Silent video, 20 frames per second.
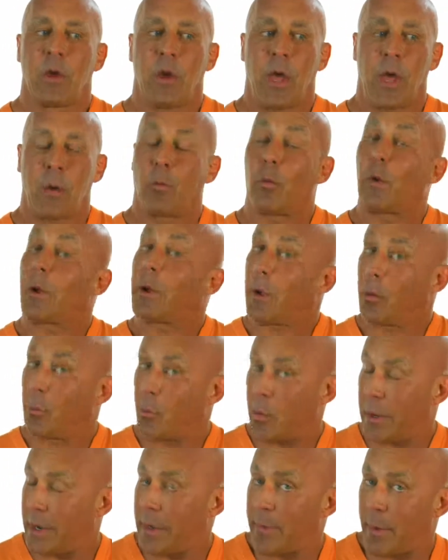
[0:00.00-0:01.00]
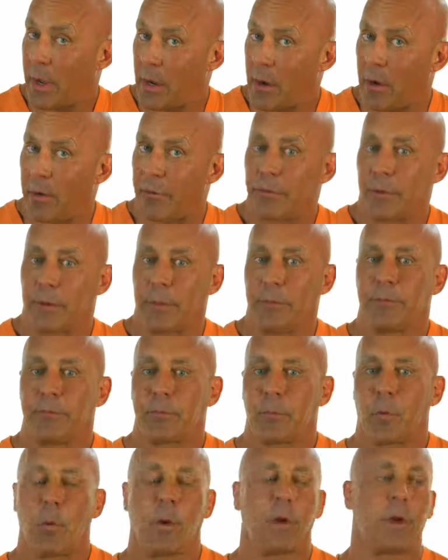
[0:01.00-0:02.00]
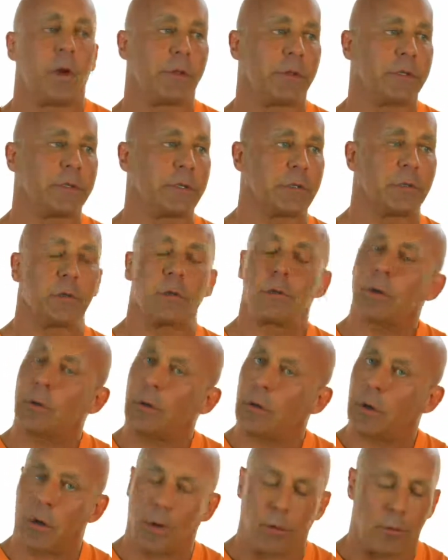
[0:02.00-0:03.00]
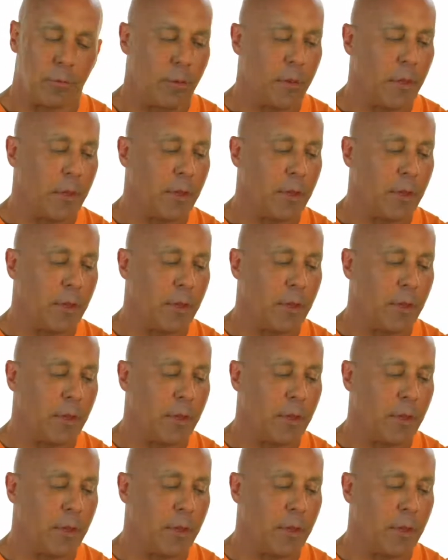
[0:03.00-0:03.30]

And what am I offering? Well, there's this. No.